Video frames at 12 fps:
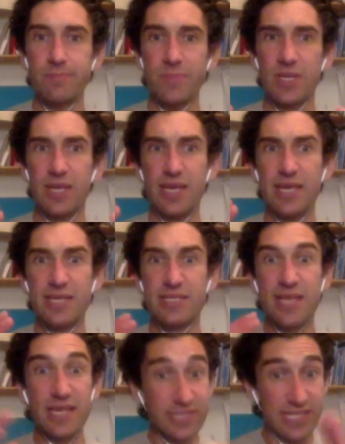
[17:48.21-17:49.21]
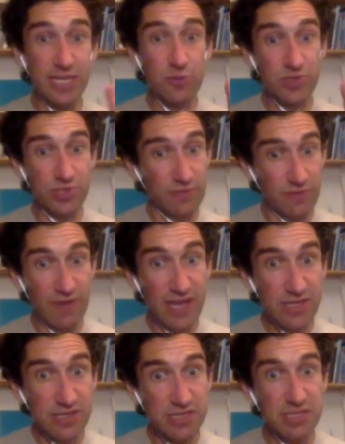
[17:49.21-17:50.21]
a set sequence of
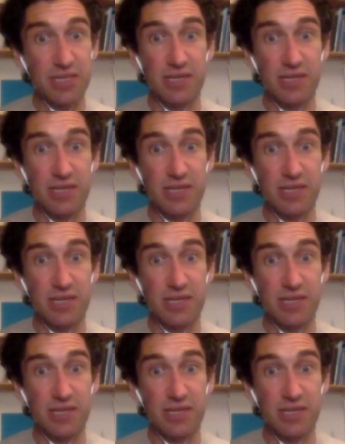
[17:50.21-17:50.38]
events.